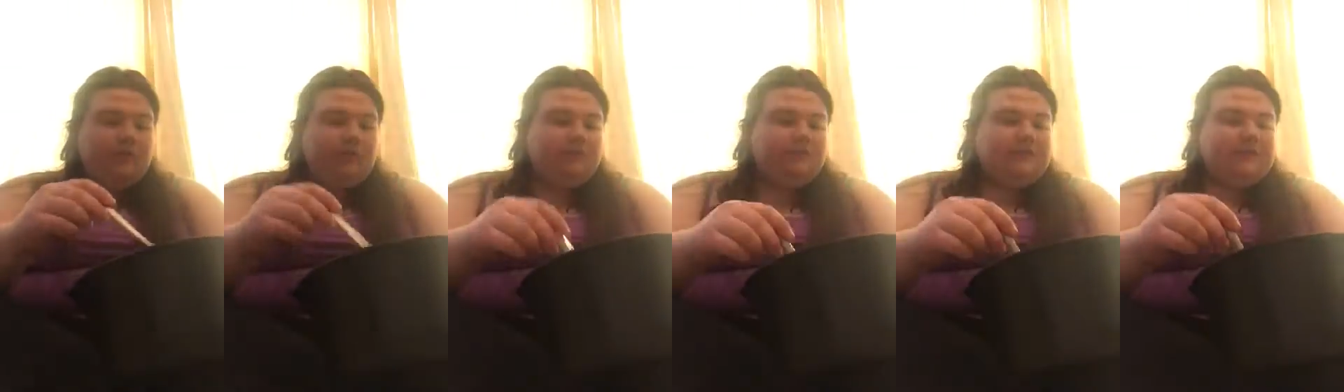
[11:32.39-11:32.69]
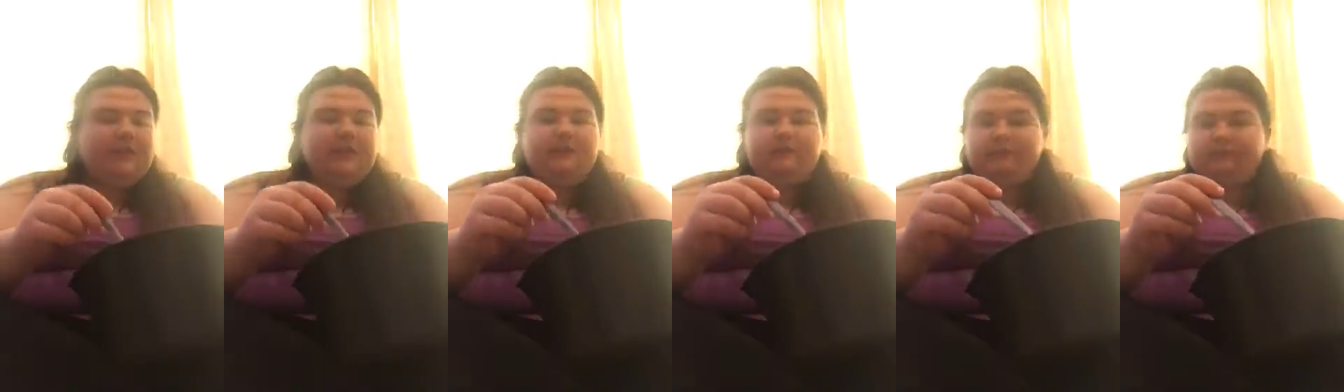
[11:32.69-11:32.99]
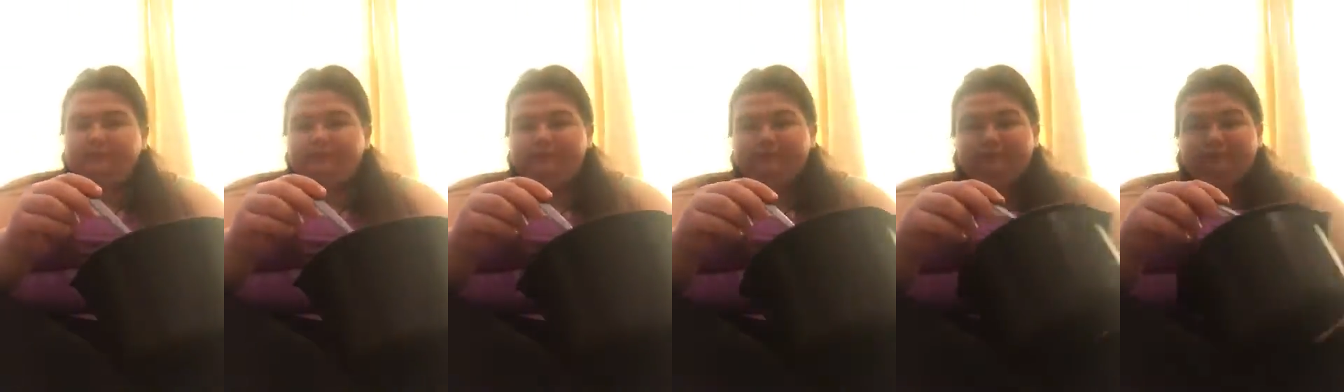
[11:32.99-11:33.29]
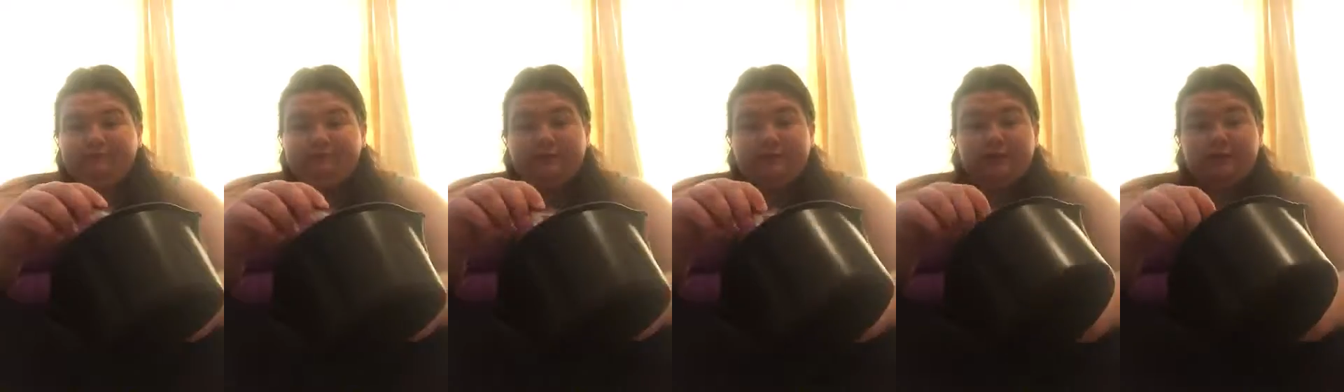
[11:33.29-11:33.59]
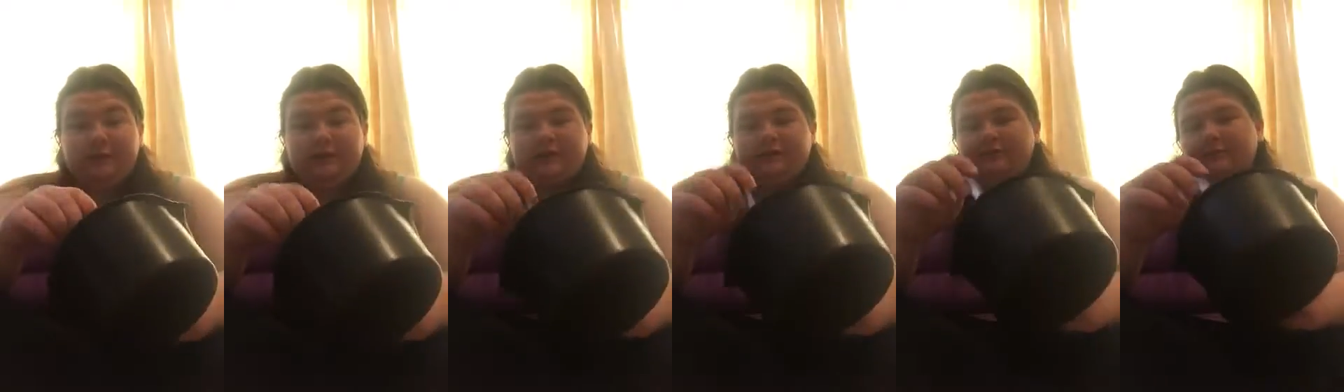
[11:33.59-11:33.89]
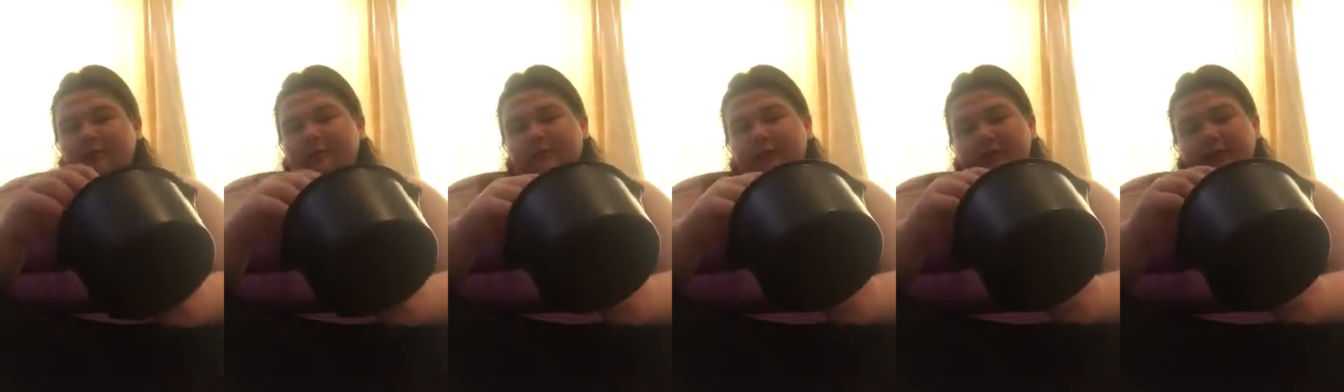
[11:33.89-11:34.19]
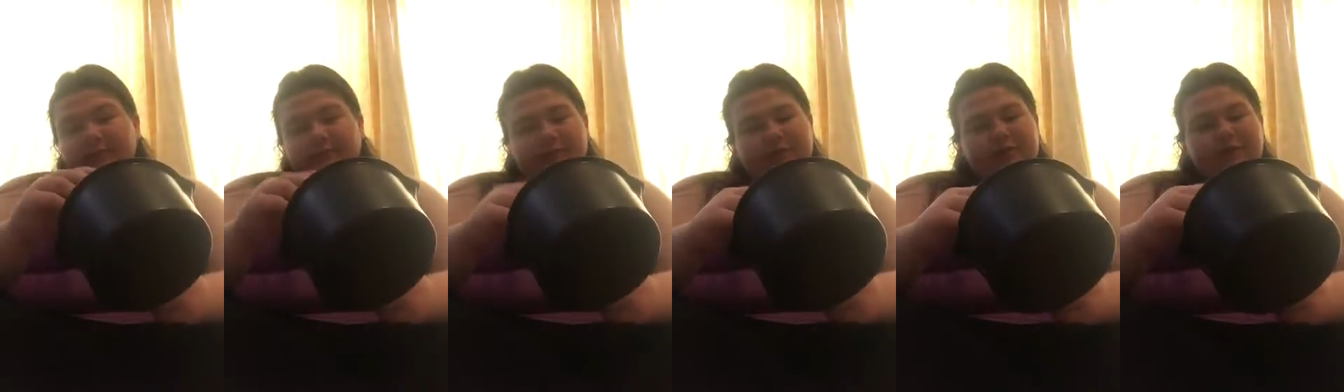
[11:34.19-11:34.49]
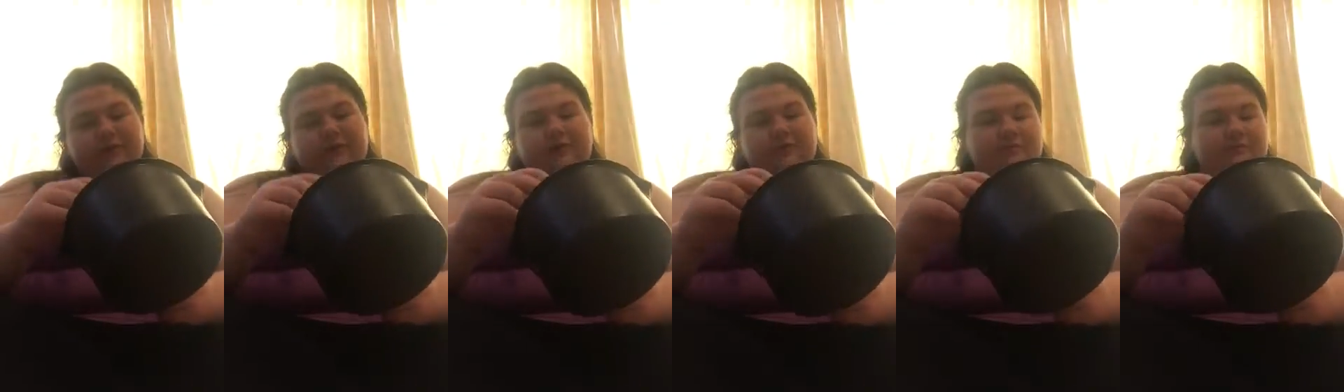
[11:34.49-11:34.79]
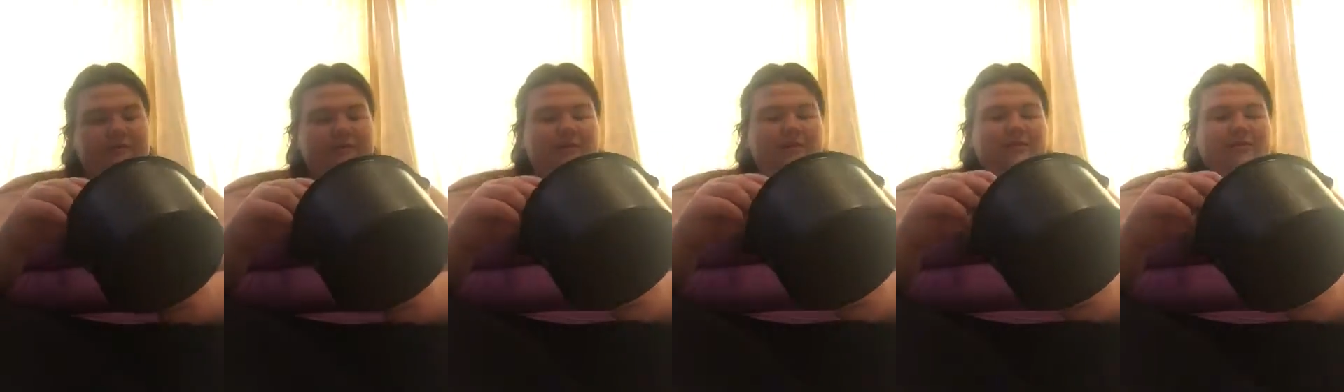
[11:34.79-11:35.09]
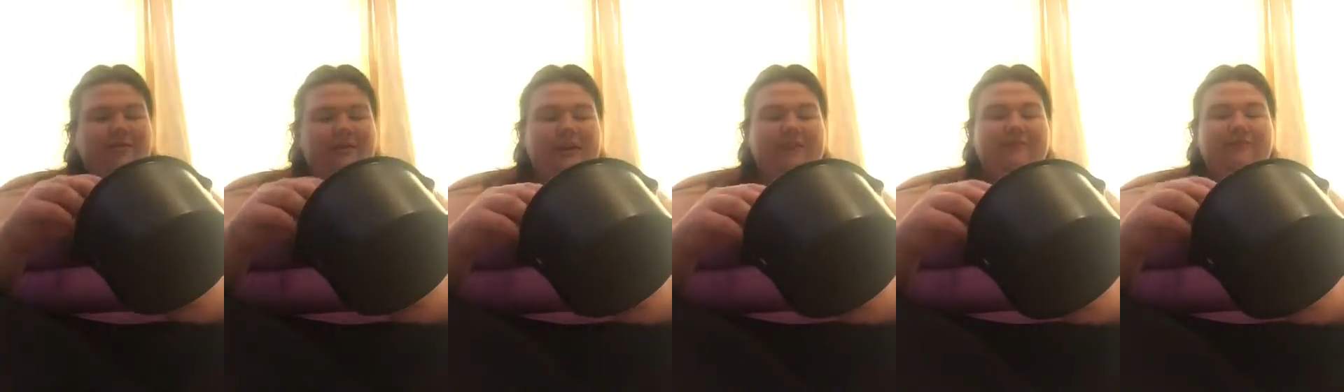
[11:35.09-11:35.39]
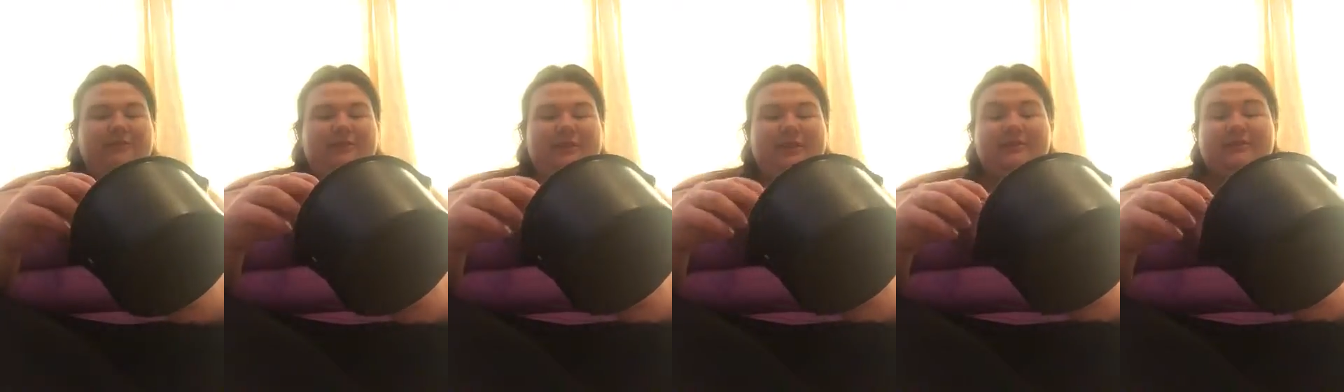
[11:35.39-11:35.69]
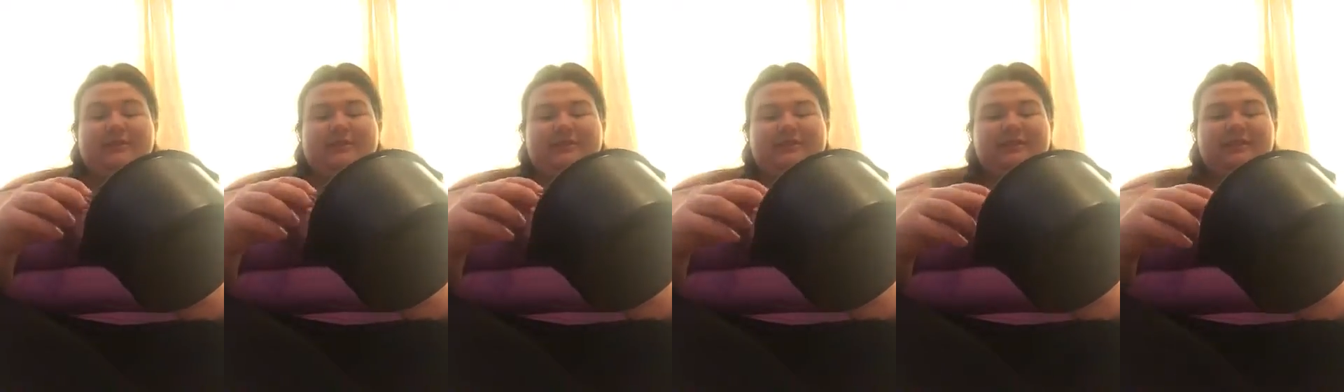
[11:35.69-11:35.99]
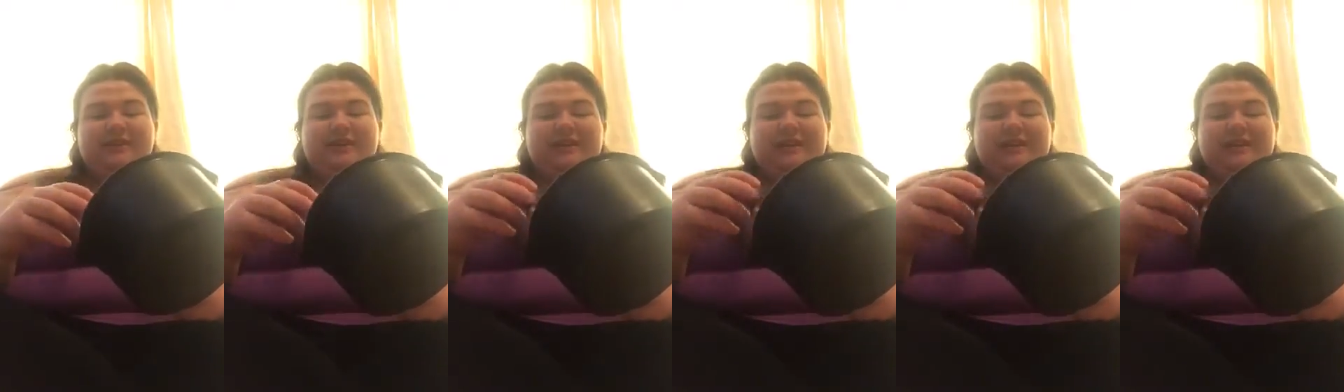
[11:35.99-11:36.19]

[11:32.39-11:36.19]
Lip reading: Obviously, it's wasting my money, but not on everyone else's.